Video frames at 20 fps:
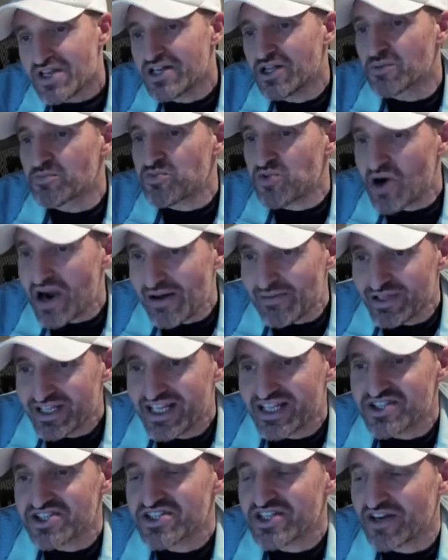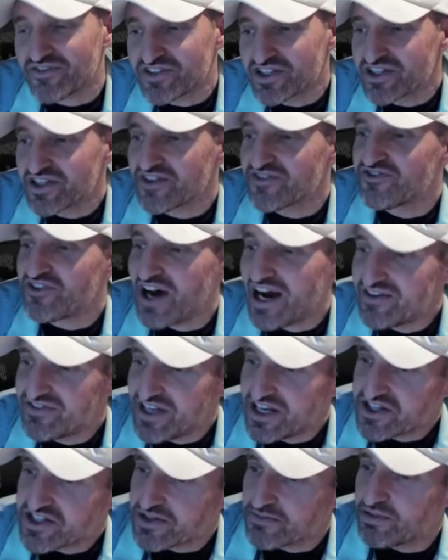it'll probably get stuffed into the five
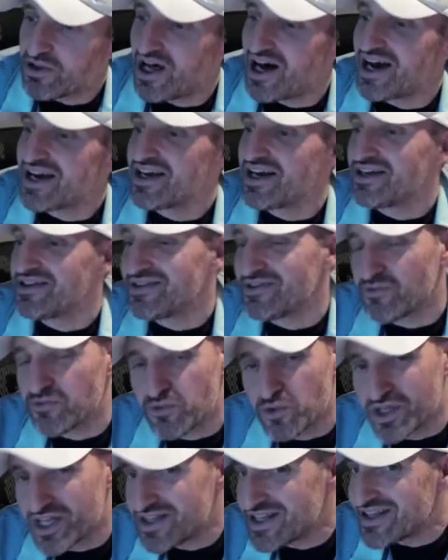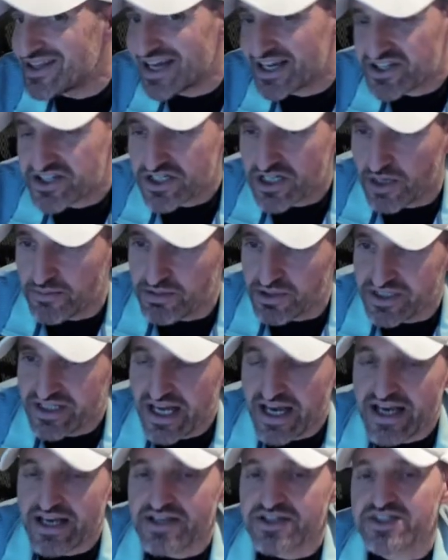day supply within the next couple of
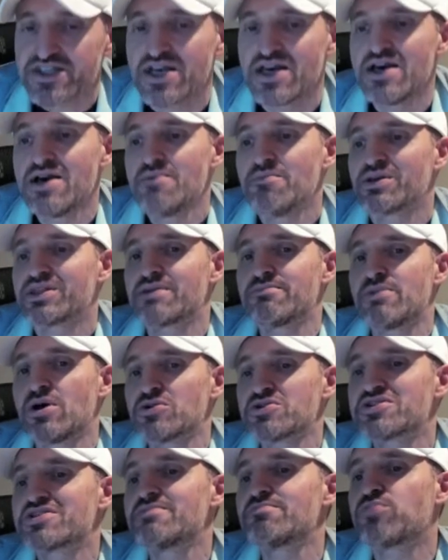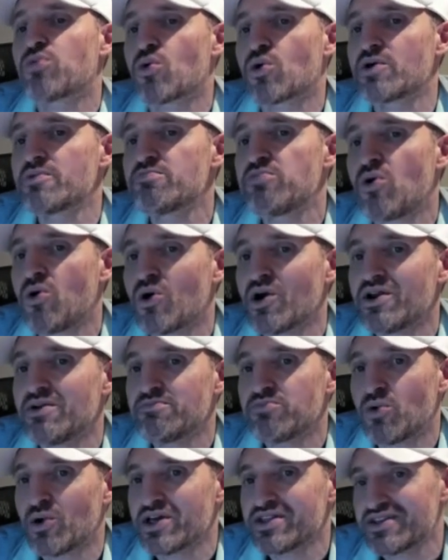days. But the most important
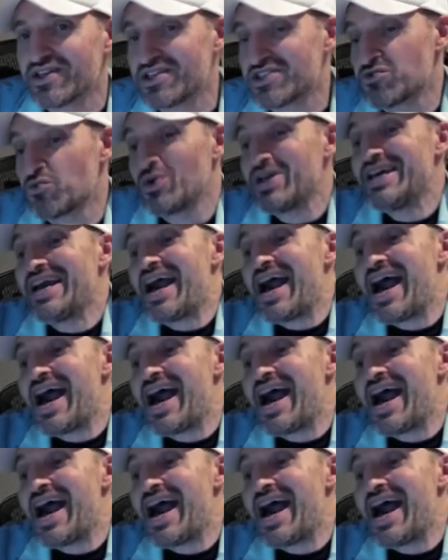point, point is we